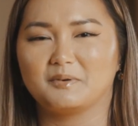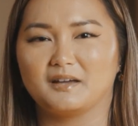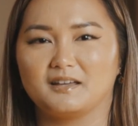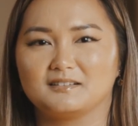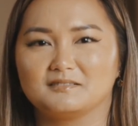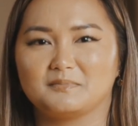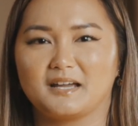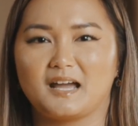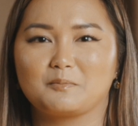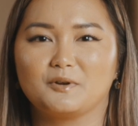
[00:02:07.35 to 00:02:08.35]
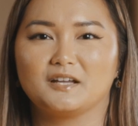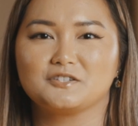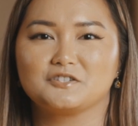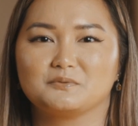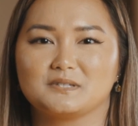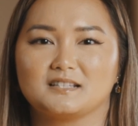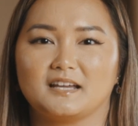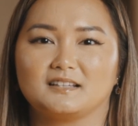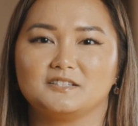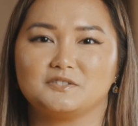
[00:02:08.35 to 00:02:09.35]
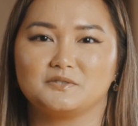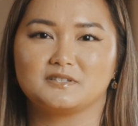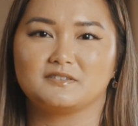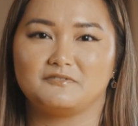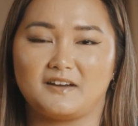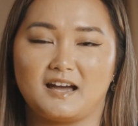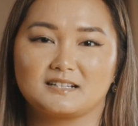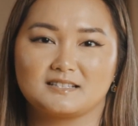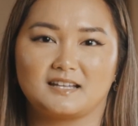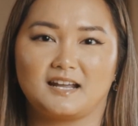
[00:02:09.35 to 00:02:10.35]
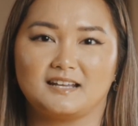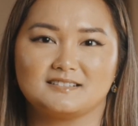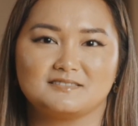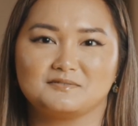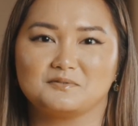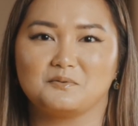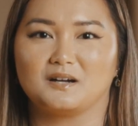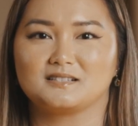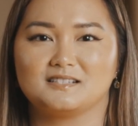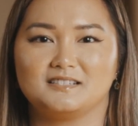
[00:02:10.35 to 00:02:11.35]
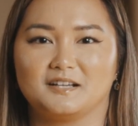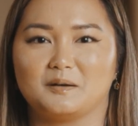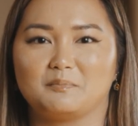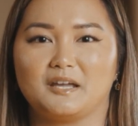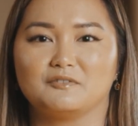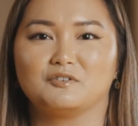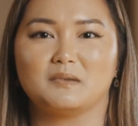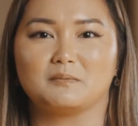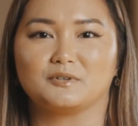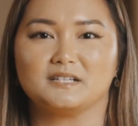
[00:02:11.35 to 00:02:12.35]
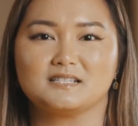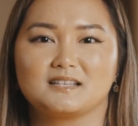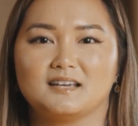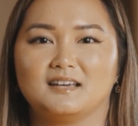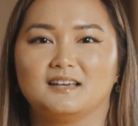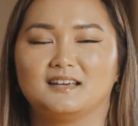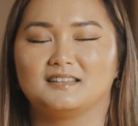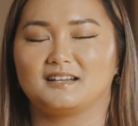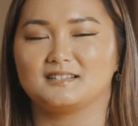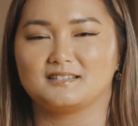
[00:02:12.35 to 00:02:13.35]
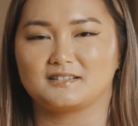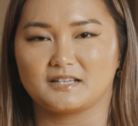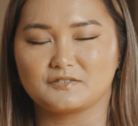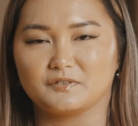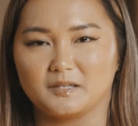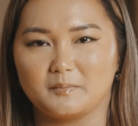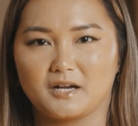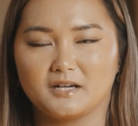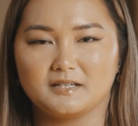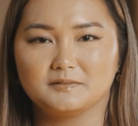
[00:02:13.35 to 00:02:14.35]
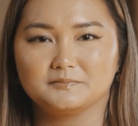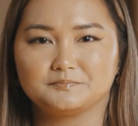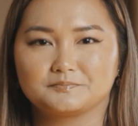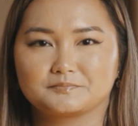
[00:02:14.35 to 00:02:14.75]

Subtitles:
but my apprehension was likely due to the fact that I didn't want to dig up painful memories that I'd successfully buried.